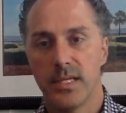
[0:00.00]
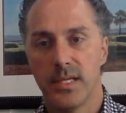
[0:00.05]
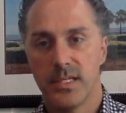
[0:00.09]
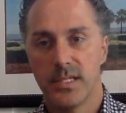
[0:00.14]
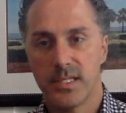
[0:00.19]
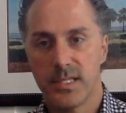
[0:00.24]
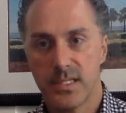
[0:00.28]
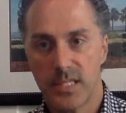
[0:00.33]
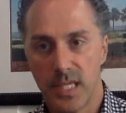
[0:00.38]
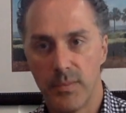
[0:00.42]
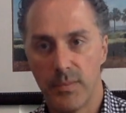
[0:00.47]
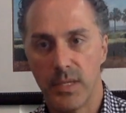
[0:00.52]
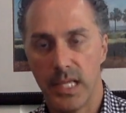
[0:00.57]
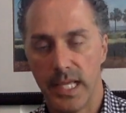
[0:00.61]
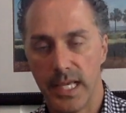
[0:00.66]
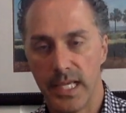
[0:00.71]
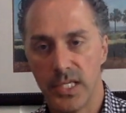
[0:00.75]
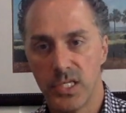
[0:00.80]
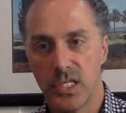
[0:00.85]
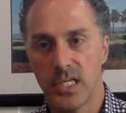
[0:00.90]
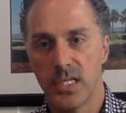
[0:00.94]

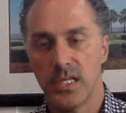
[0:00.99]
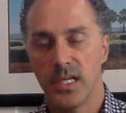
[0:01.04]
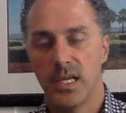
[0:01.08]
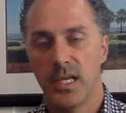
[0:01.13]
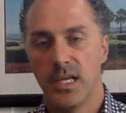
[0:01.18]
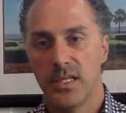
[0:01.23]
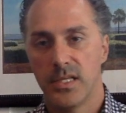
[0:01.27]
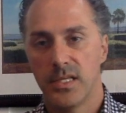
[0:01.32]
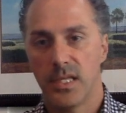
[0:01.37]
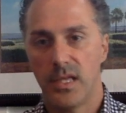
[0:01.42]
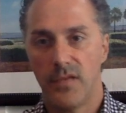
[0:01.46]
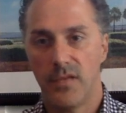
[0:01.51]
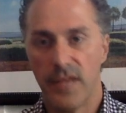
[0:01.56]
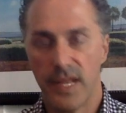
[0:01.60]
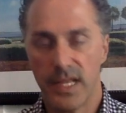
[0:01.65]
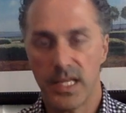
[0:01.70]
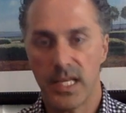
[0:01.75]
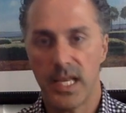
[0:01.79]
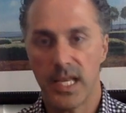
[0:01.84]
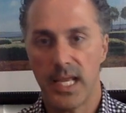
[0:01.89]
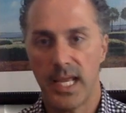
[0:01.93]
stimulation to the
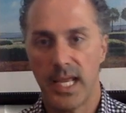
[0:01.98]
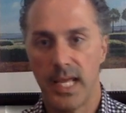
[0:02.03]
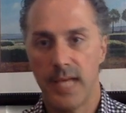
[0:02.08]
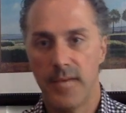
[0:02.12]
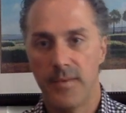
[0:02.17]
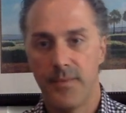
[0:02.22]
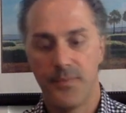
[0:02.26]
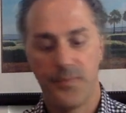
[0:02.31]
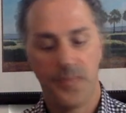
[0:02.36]
affected hand.